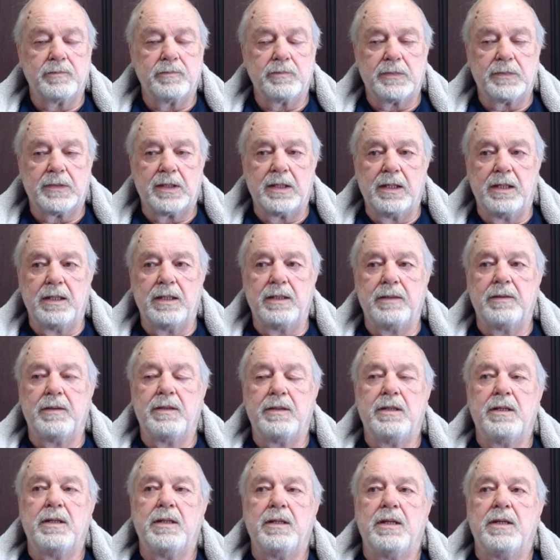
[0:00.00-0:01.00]
Okay?
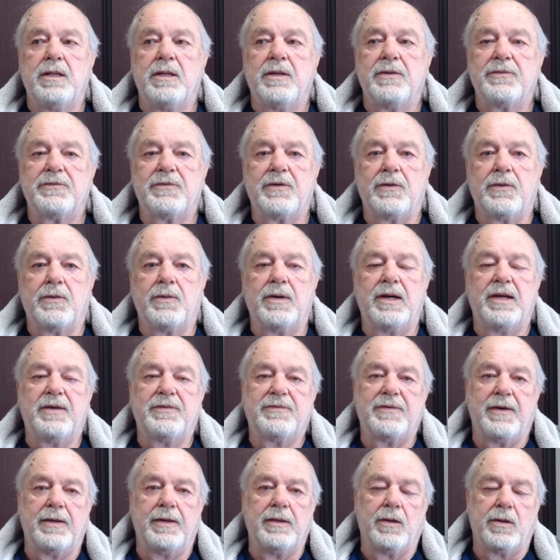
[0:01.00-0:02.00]
So as
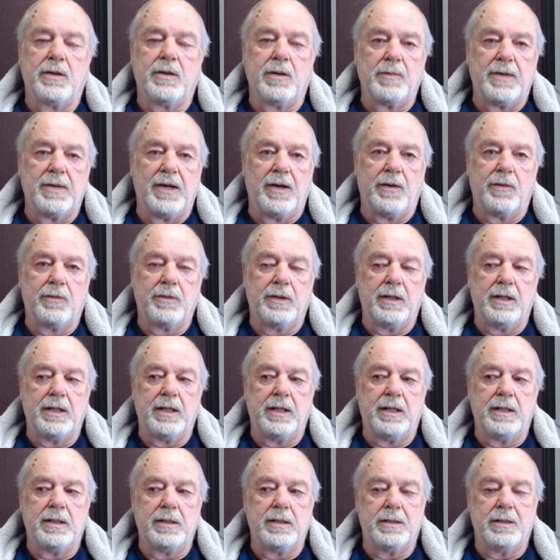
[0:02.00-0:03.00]
I look around,
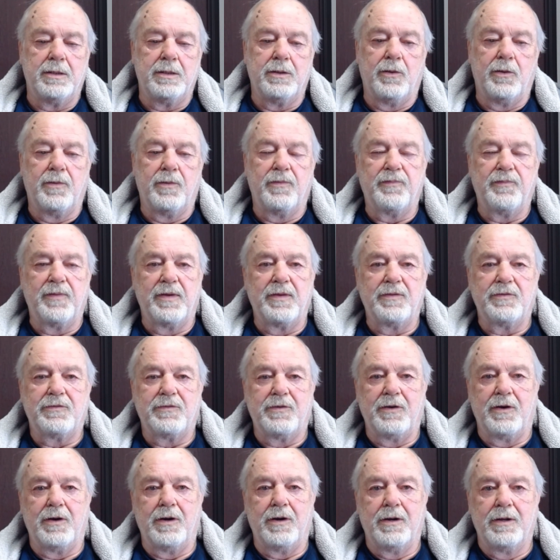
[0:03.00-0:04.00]
and no offense
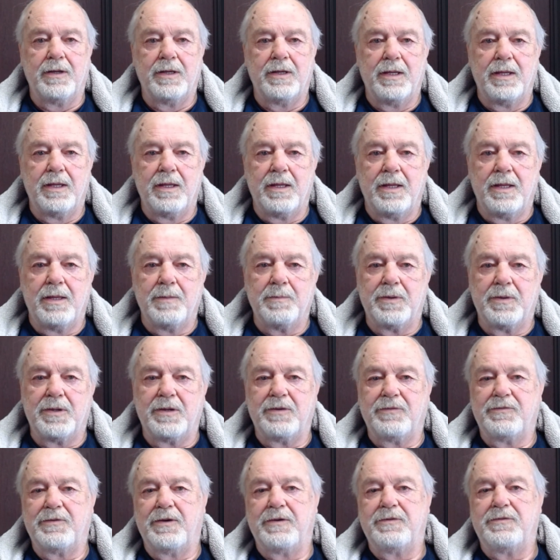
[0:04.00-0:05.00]
here, but
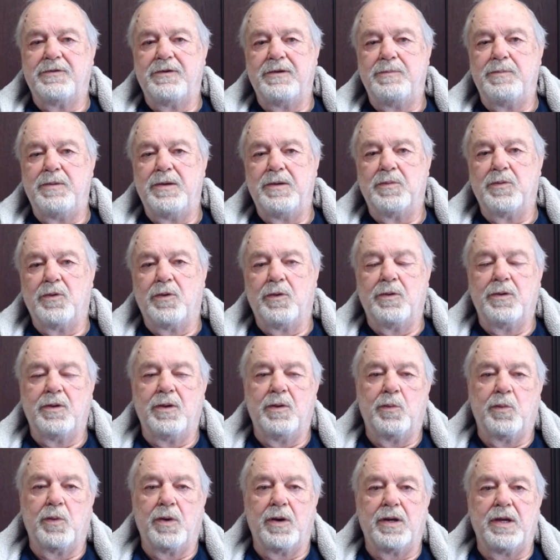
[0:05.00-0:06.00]
as I see people
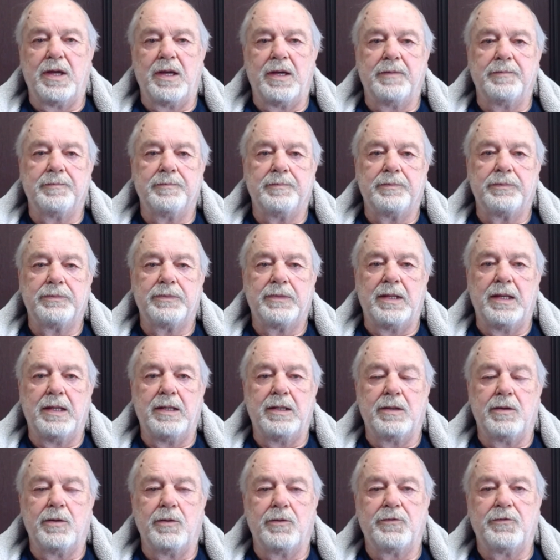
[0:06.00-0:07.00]
working in the
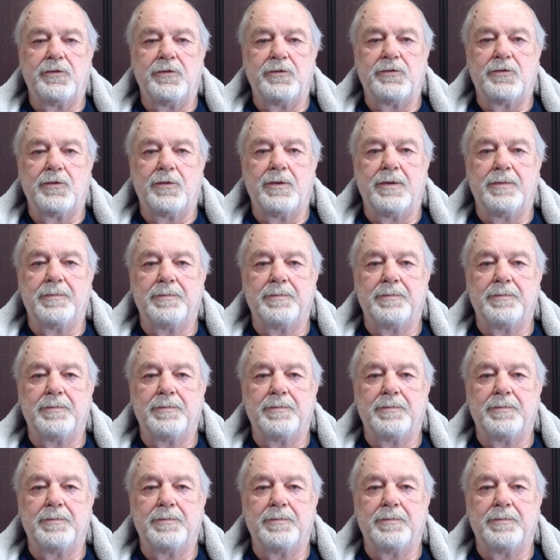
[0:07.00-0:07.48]
grocery store,